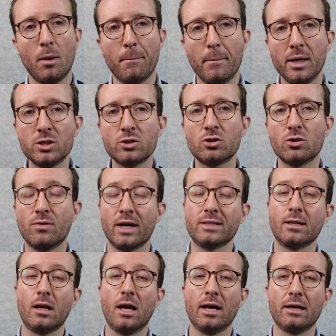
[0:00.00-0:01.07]
Measures of
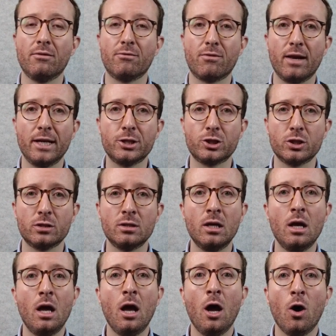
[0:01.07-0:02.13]
underlying inflation
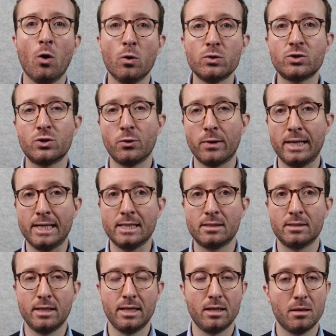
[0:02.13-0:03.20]
also eased
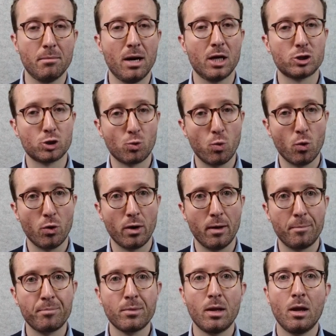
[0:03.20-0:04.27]
in the March quarter,
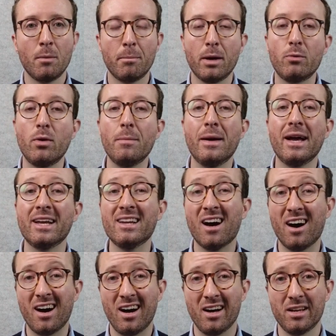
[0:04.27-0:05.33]
but remain
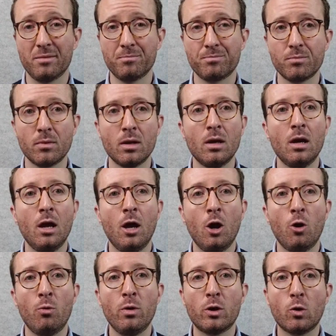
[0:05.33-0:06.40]
high.
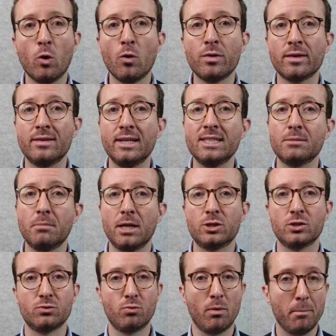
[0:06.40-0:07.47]
Recall that these
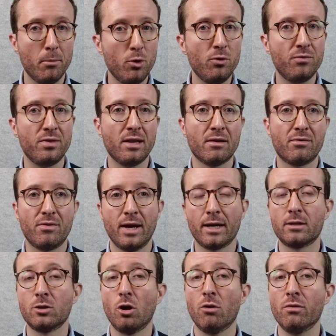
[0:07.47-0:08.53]
measures remove the effect
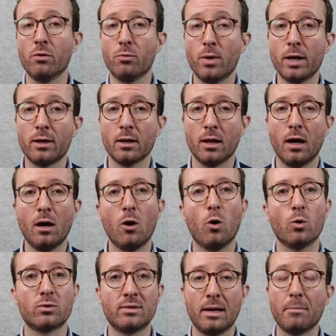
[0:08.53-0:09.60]
of irregular or
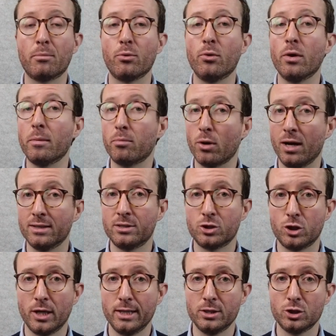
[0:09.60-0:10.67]
temporary price
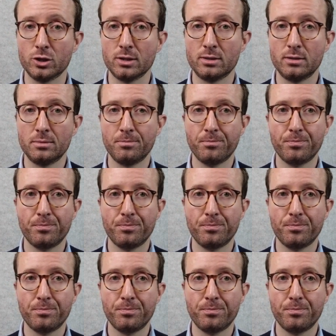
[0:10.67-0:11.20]
changes.